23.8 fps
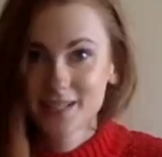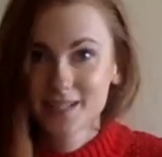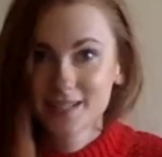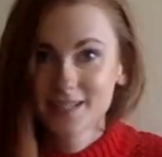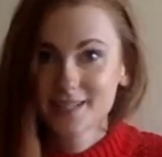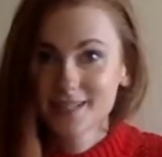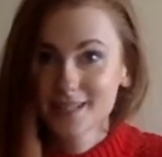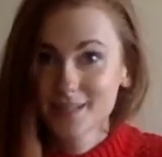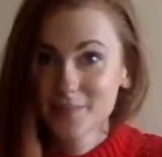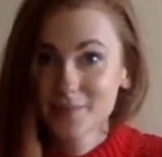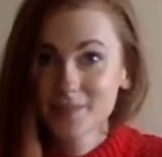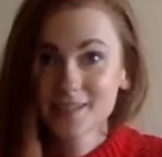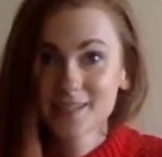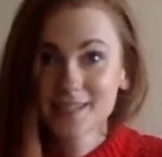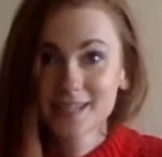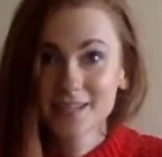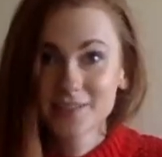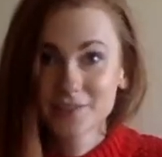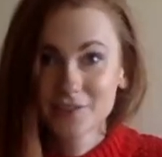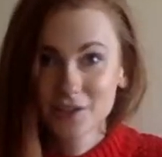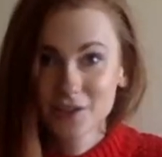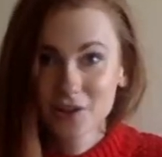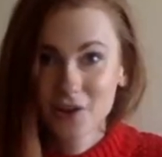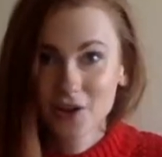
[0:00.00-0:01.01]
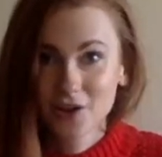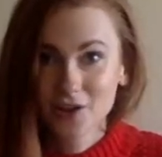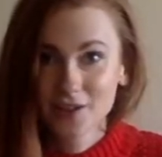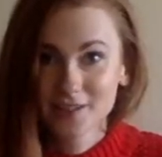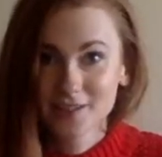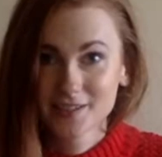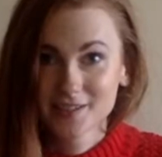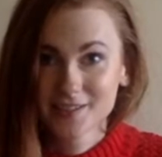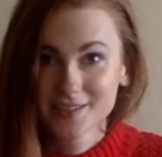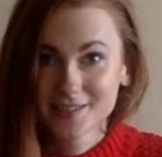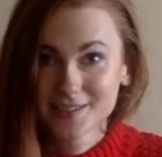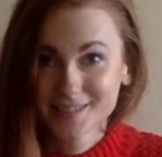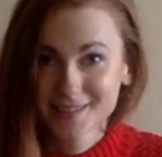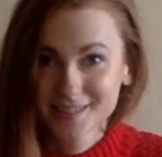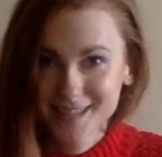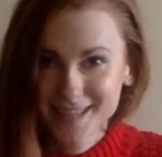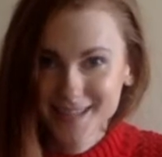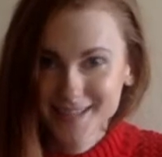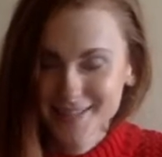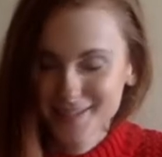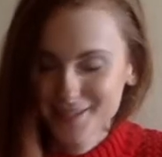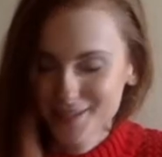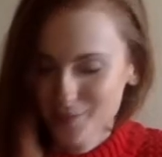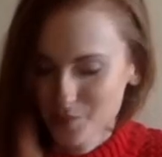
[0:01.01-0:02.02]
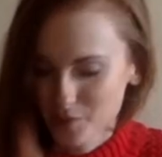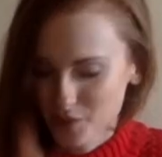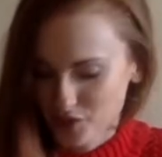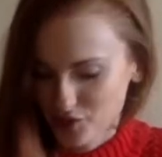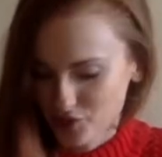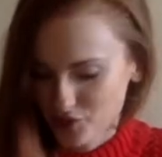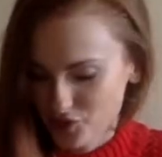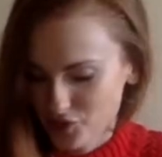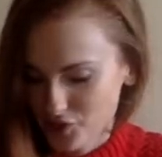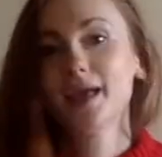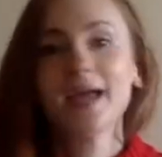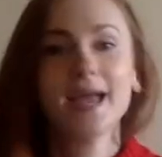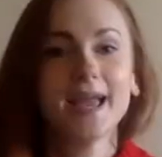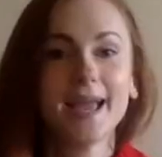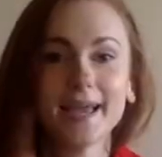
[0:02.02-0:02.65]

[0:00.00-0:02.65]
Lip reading: some essential oils to scent the mixture,